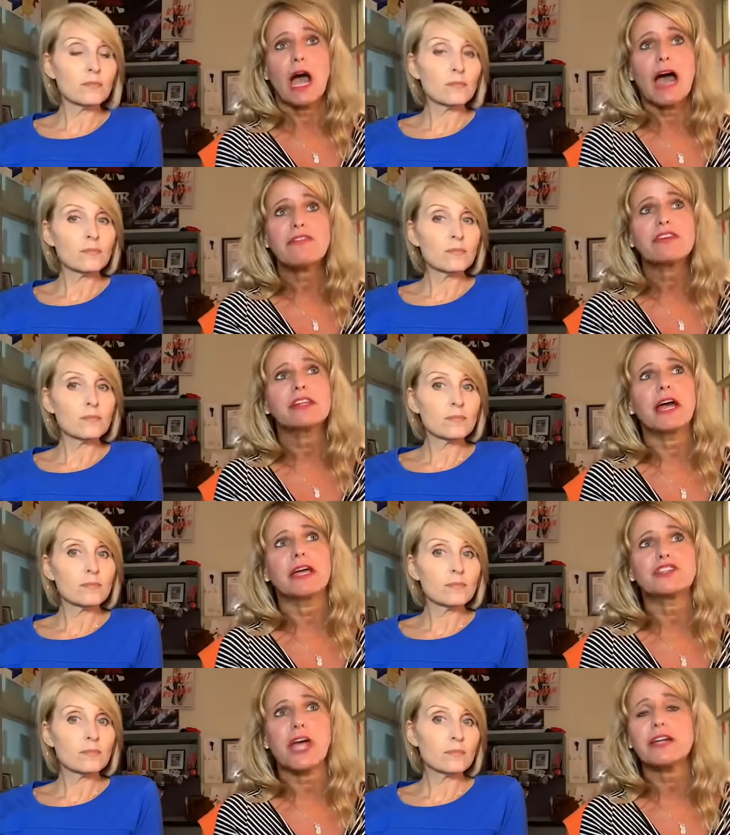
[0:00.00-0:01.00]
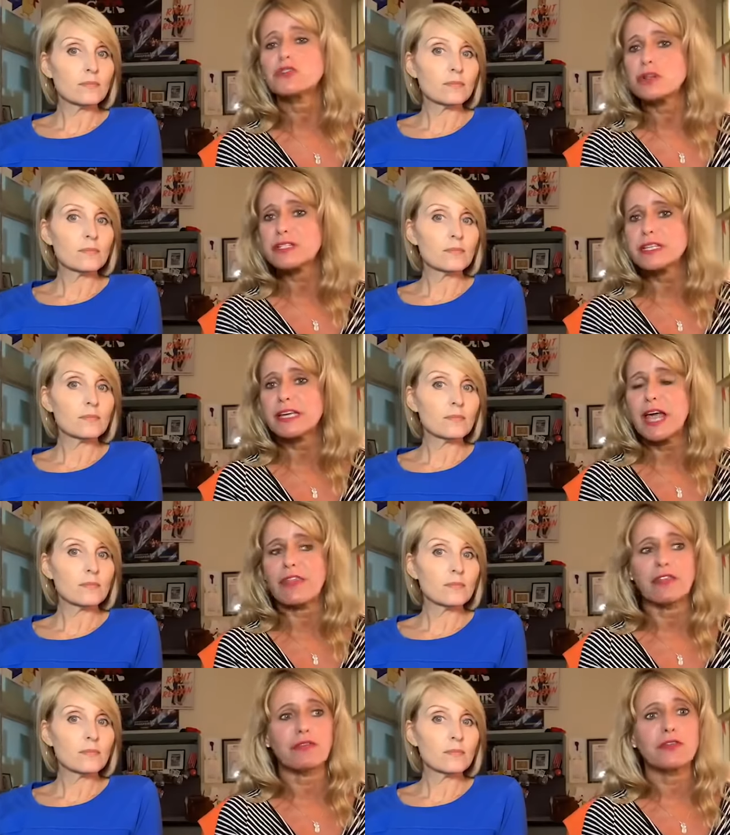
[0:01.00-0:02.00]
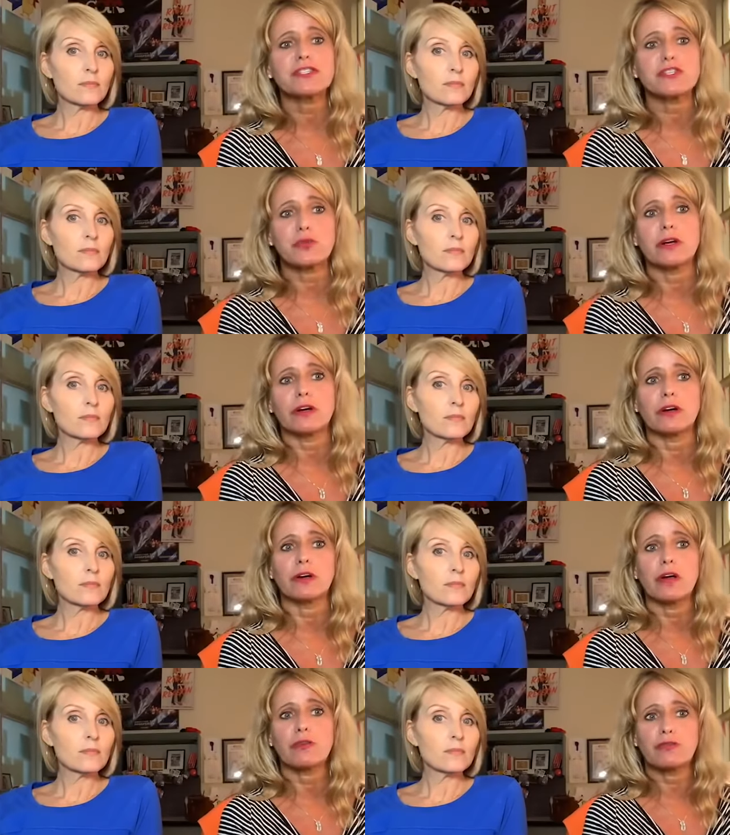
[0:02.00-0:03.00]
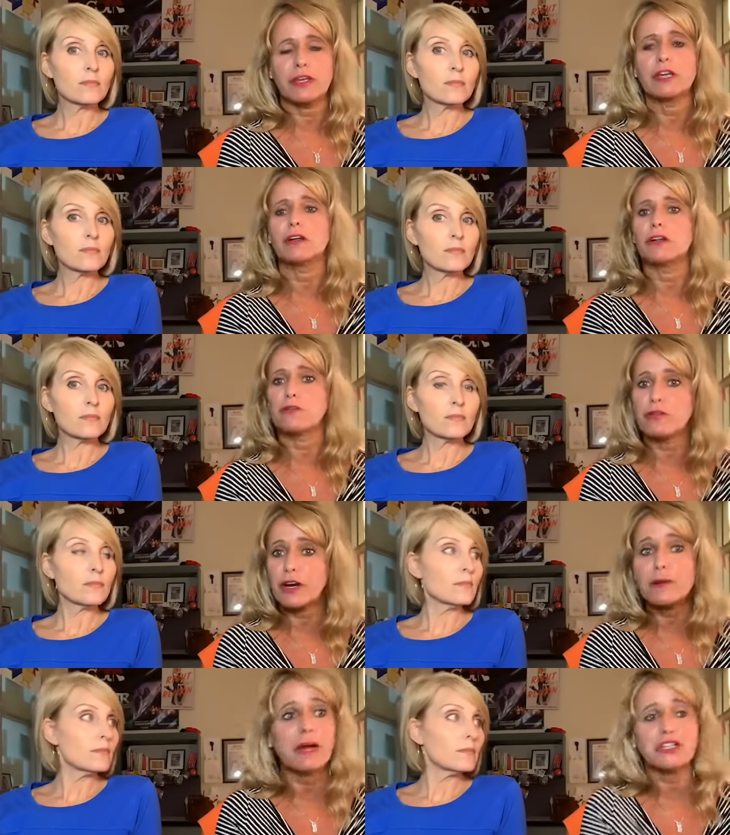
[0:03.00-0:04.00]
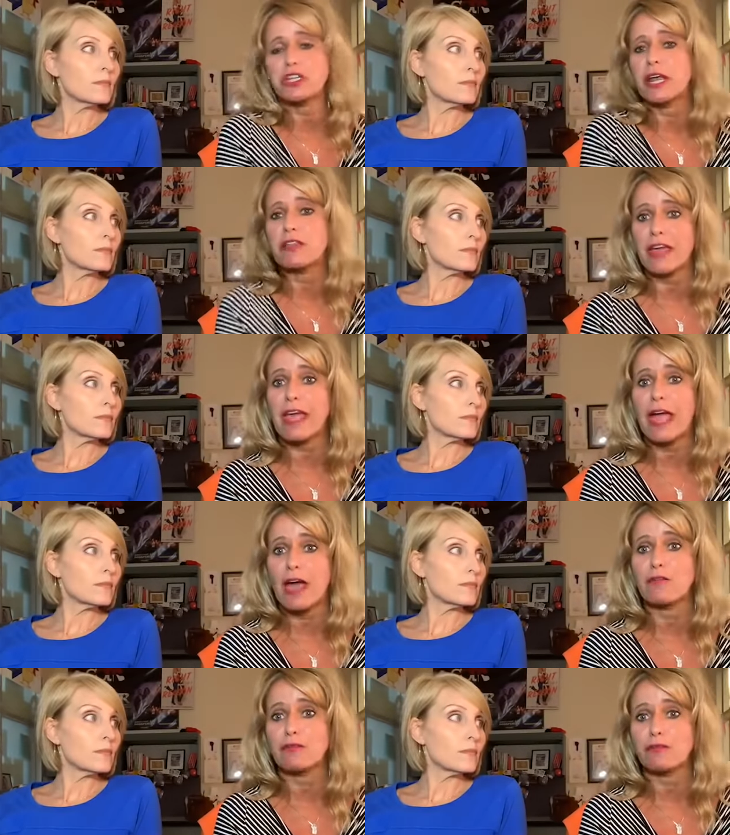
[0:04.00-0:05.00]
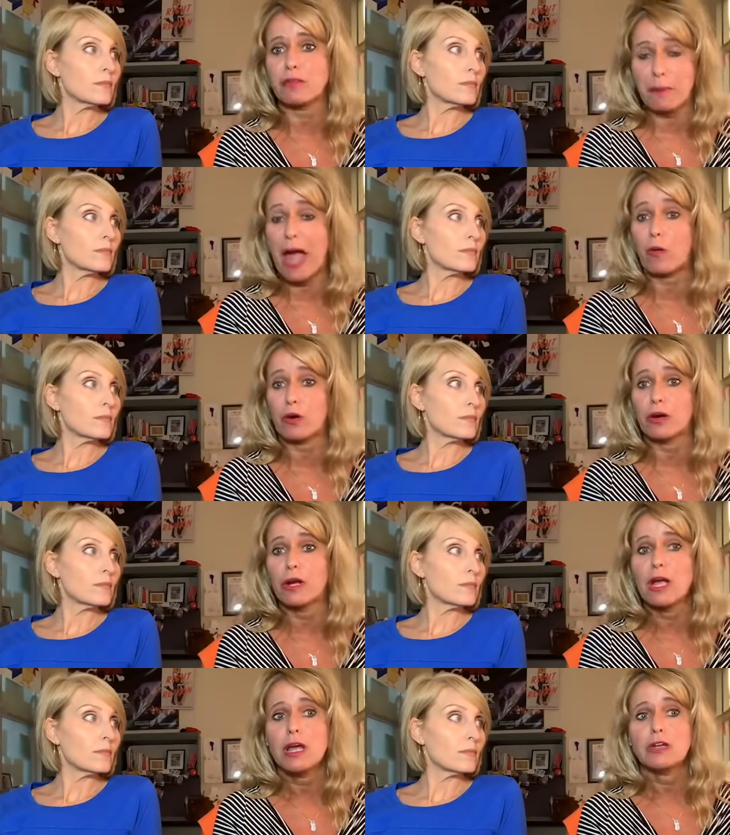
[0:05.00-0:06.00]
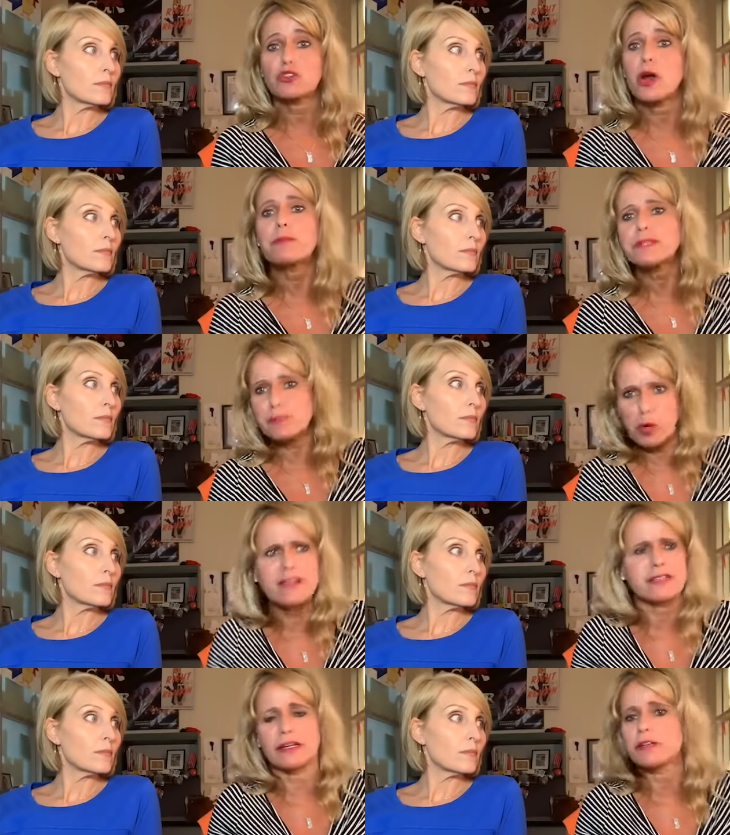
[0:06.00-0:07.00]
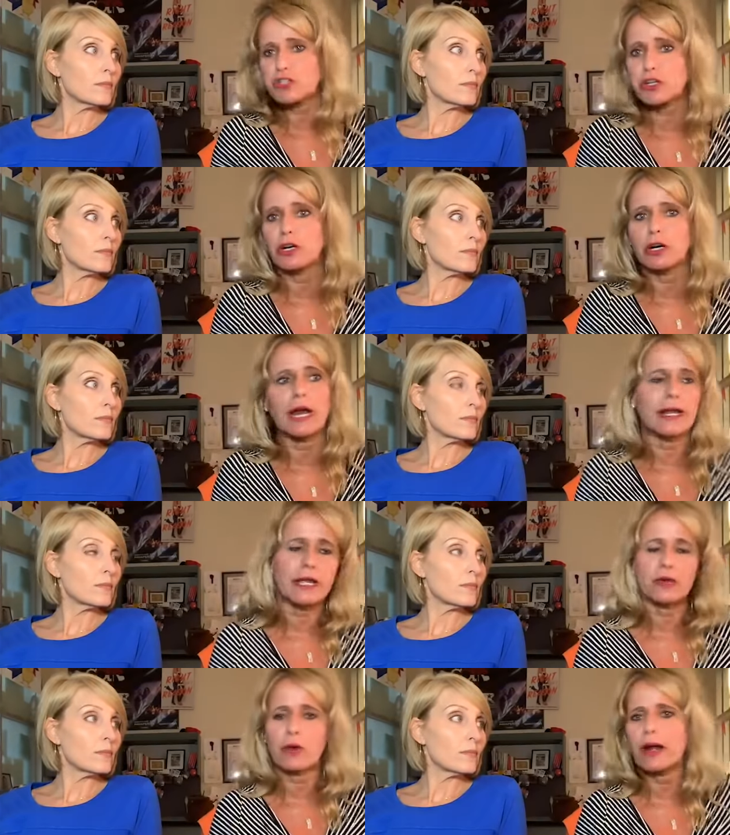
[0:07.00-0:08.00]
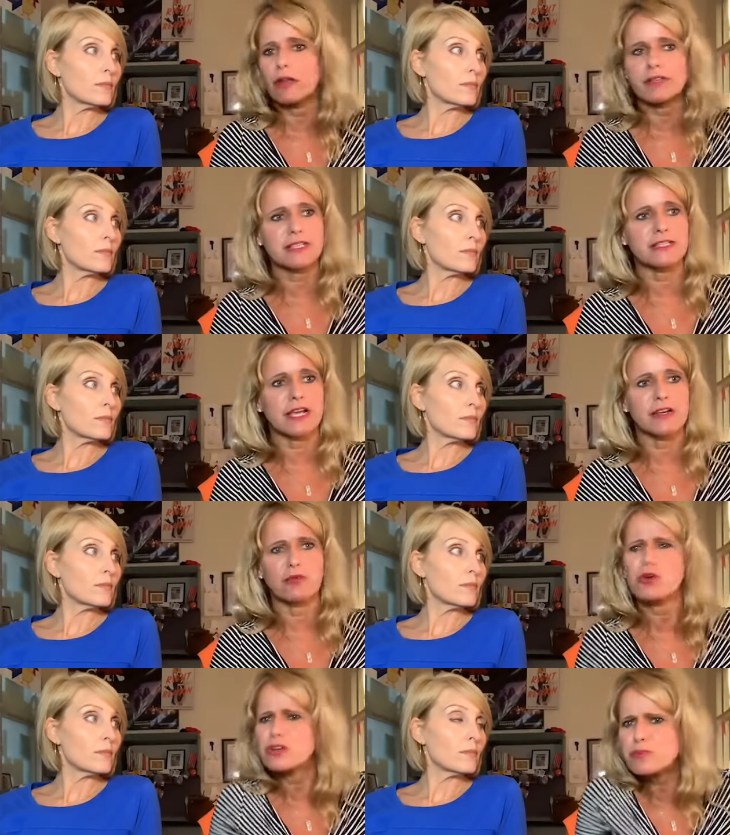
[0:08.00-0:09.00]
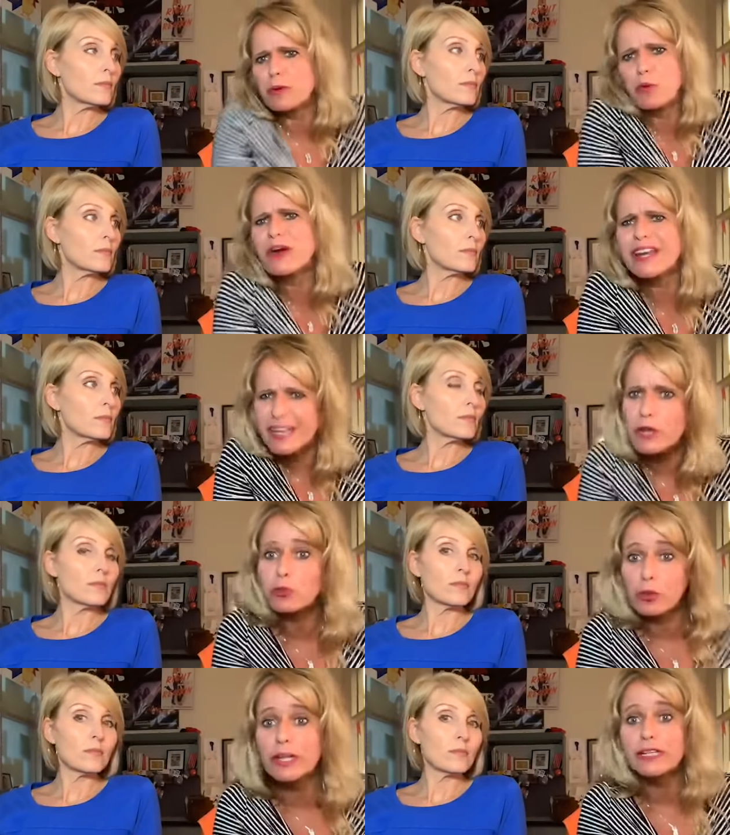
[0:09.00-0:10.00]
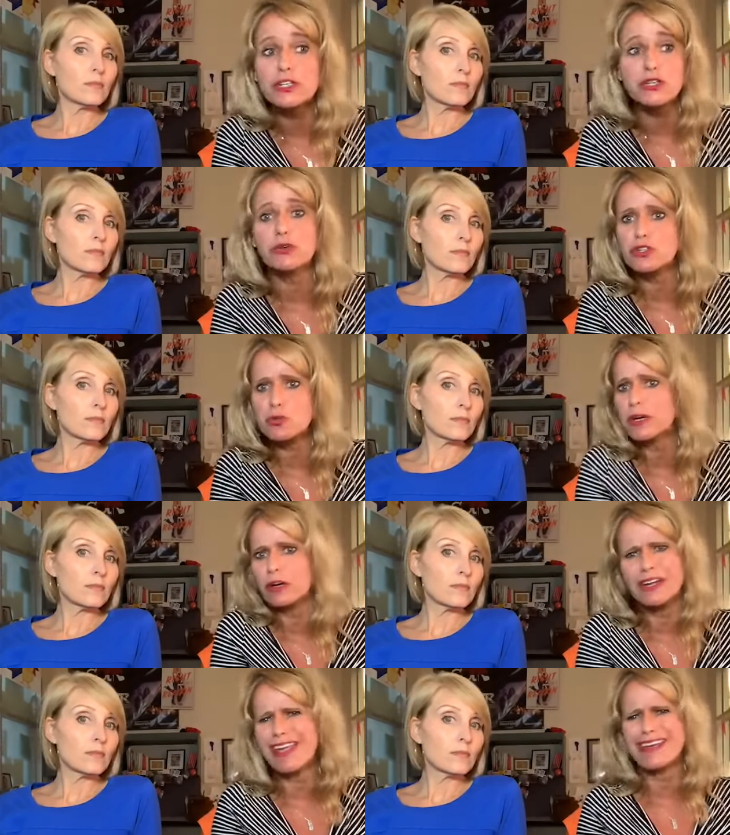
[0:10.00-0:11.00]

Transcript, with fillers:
Speaker 1: I feel like Jack Dorsey and the folks at Twitter feel very much like they have the power. Trump is president, sure, and he can write all these executive orders, but what can he really do to Twitter? He